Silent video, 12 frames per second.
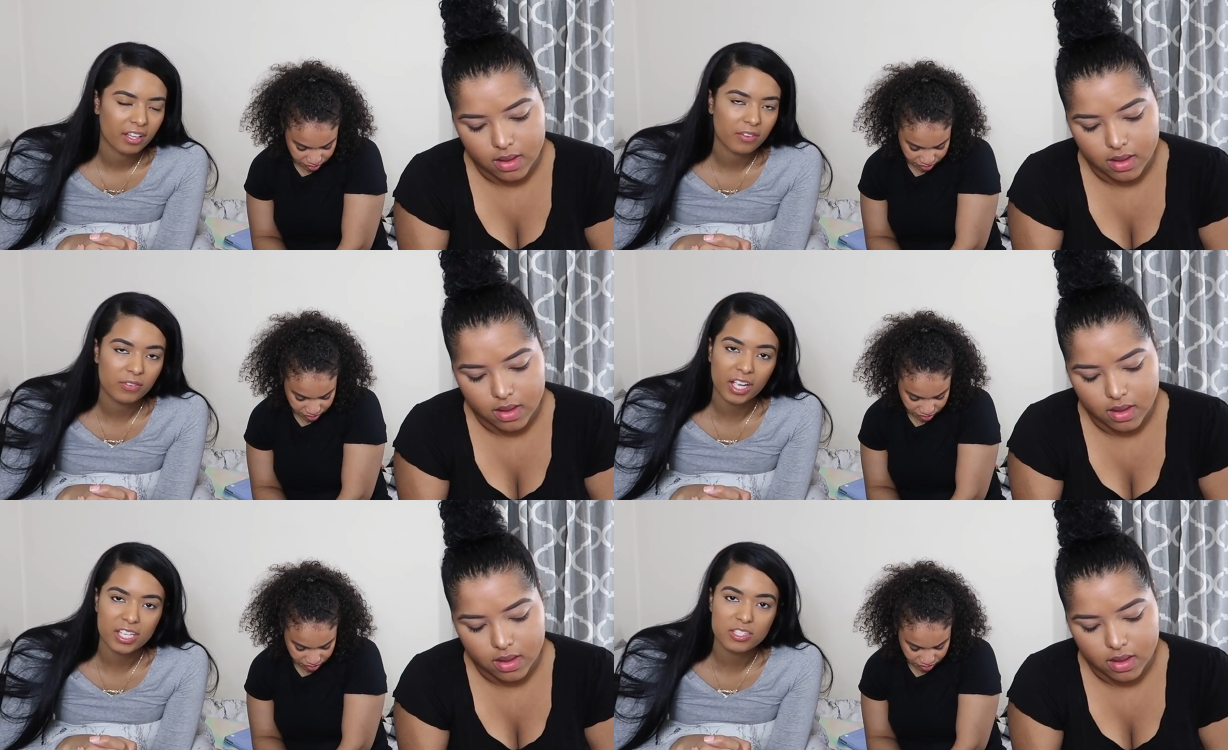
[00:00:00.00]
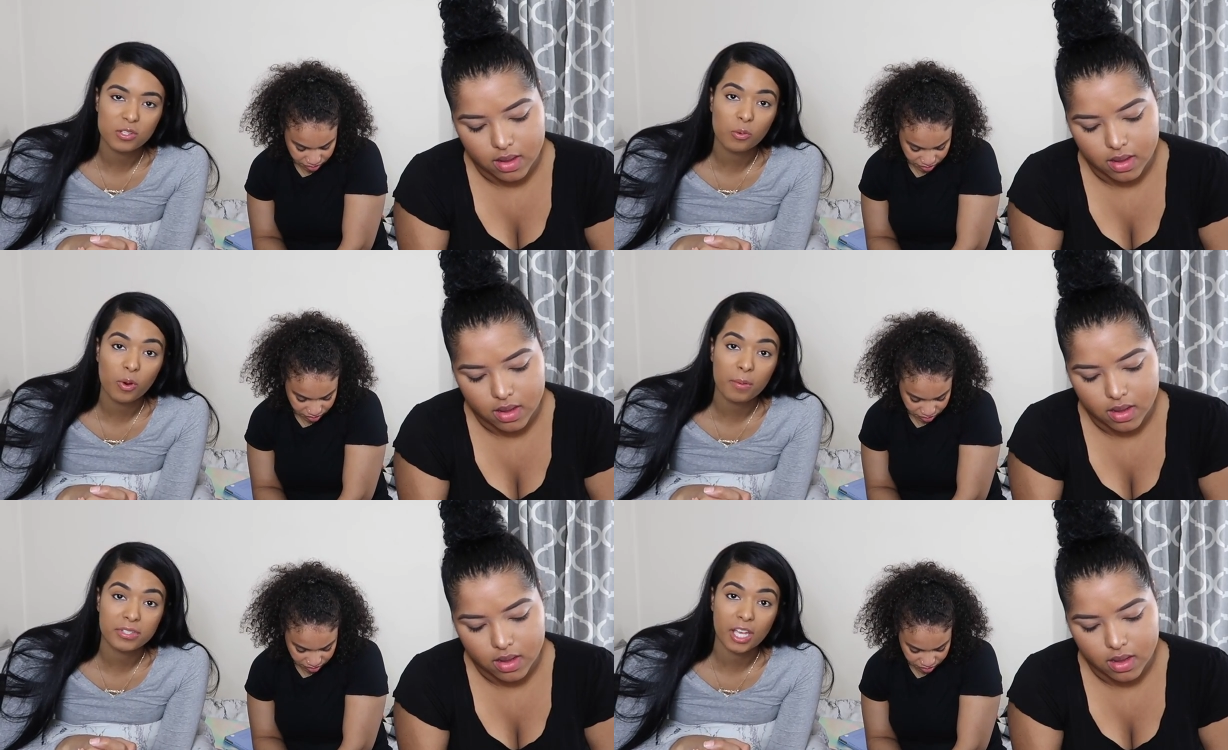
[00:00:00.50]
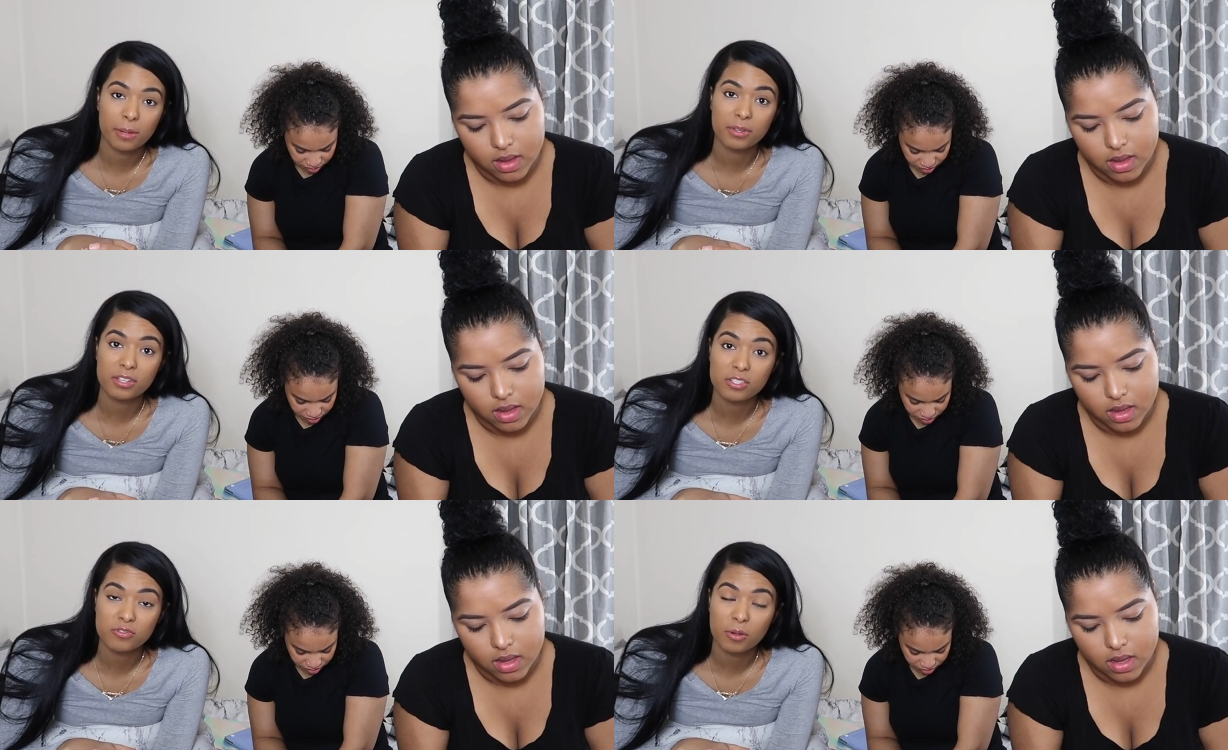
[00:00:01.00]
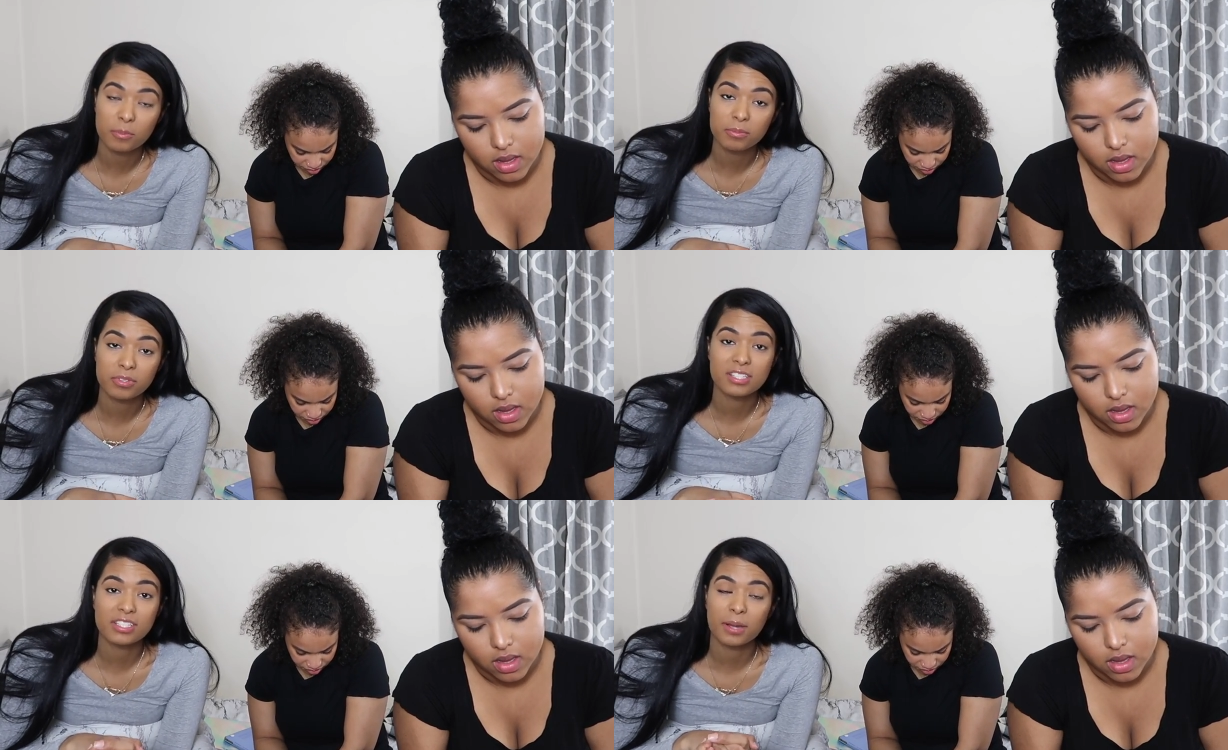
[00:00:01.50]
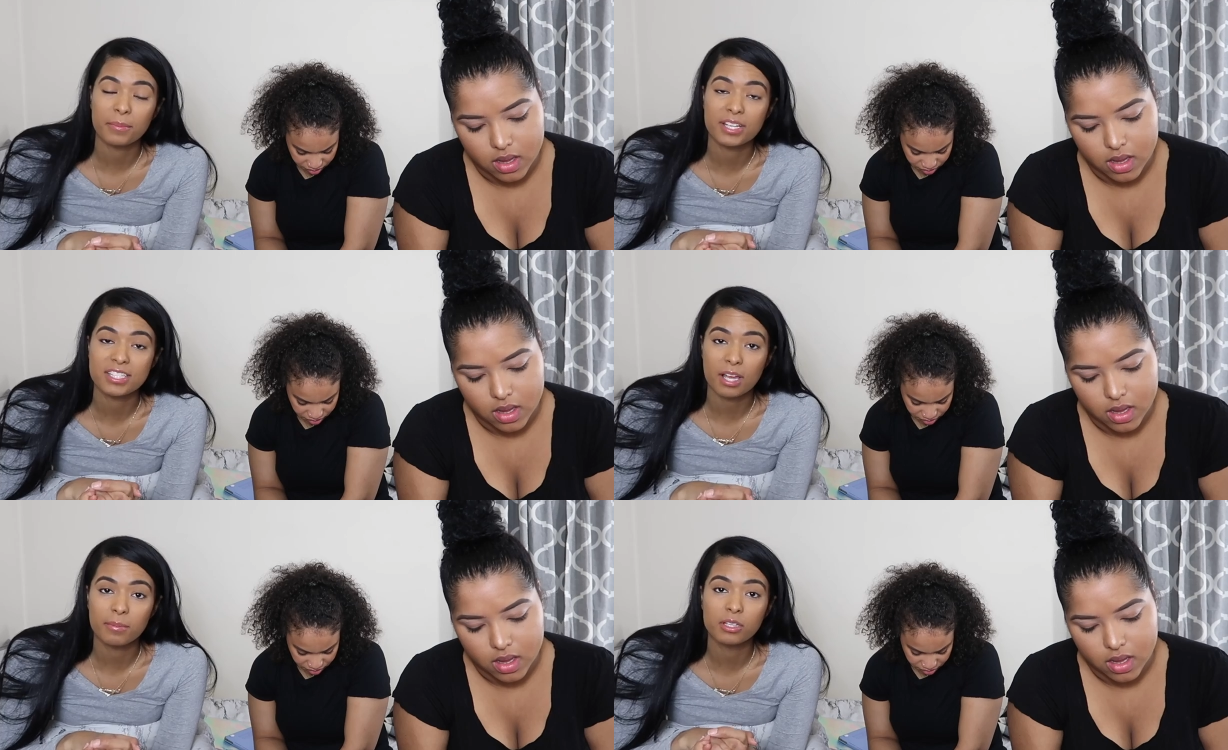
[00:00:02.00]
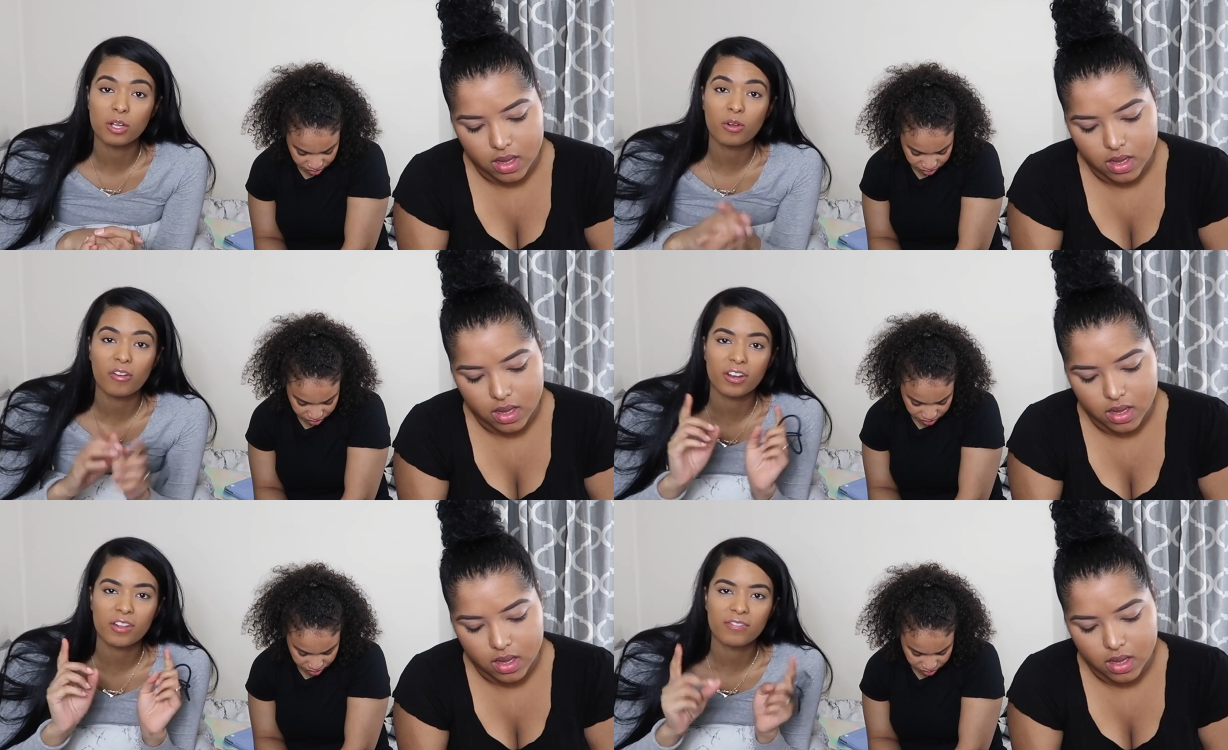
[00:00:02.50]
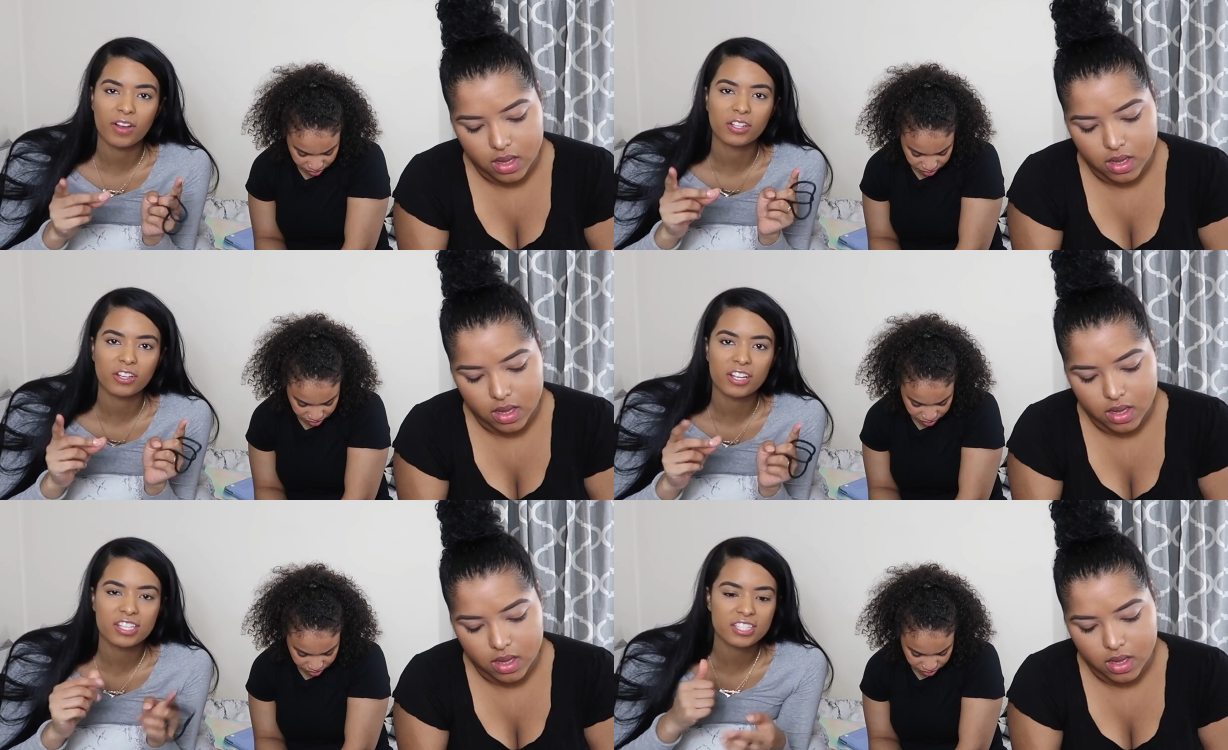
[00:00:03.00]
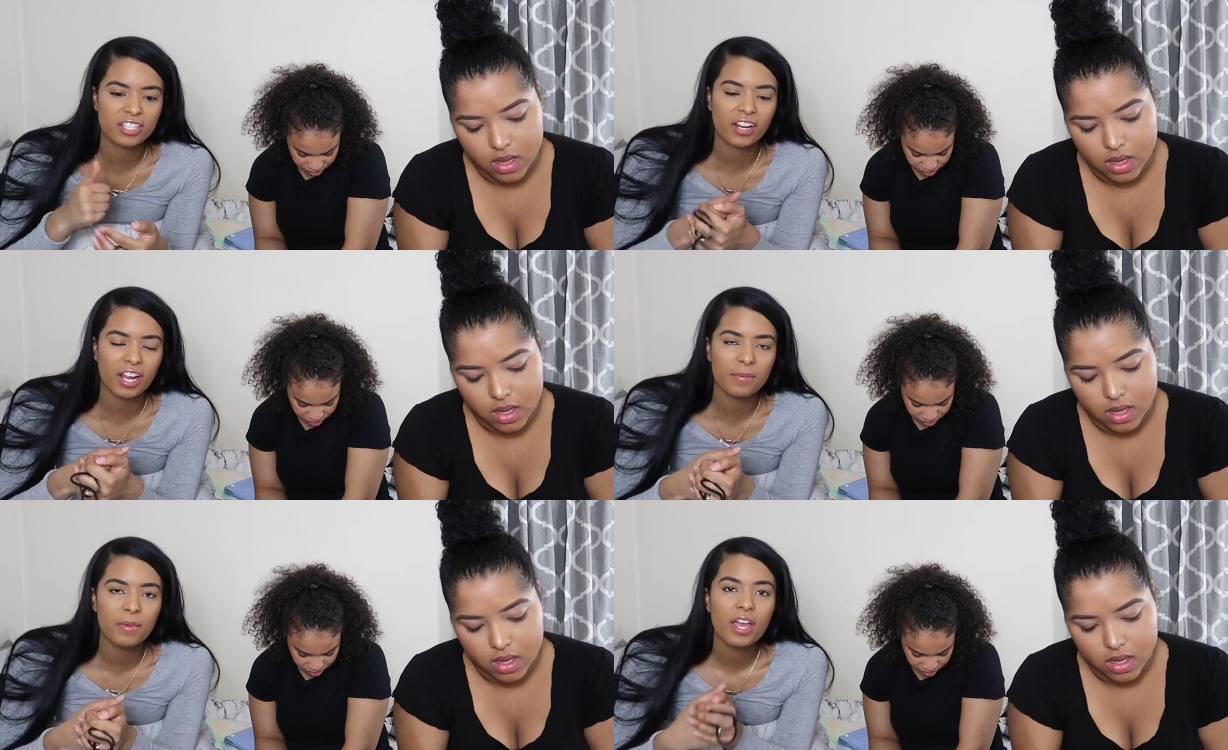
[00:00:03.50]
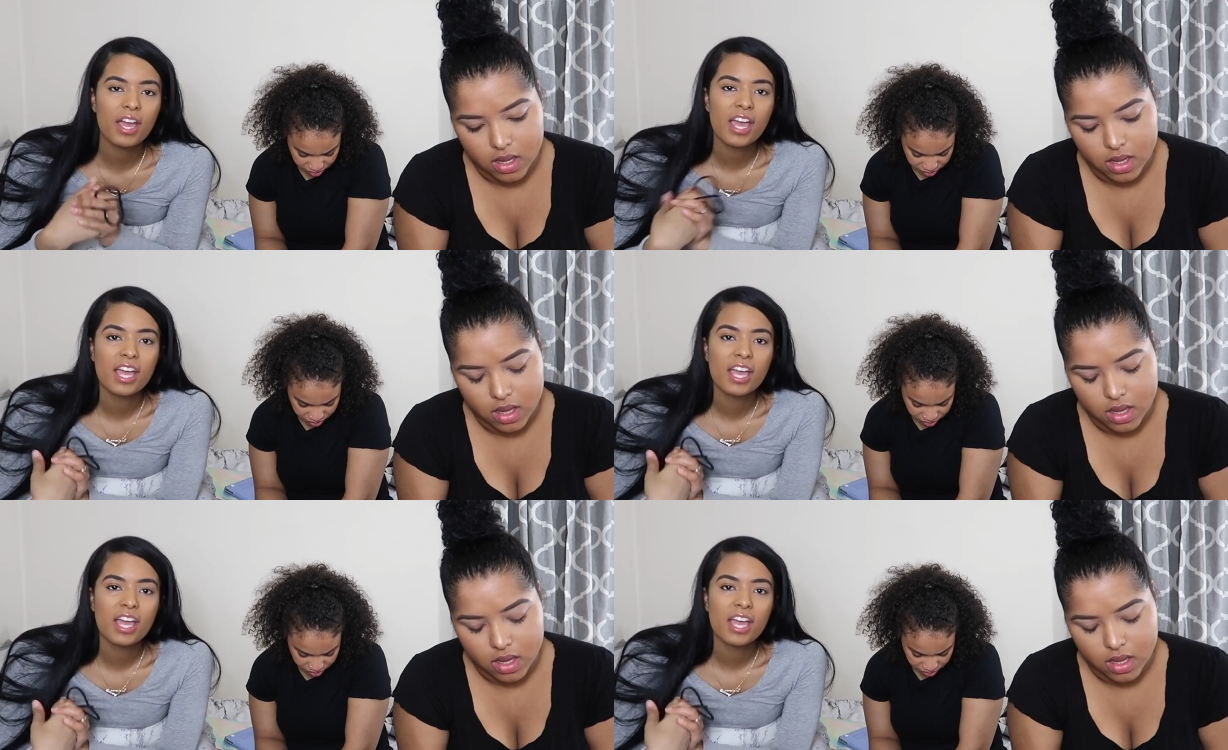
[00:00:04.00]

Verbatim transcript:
Speaker 1: if you guys know where Tabitha's from, please comment it down below. We already found her Instagram.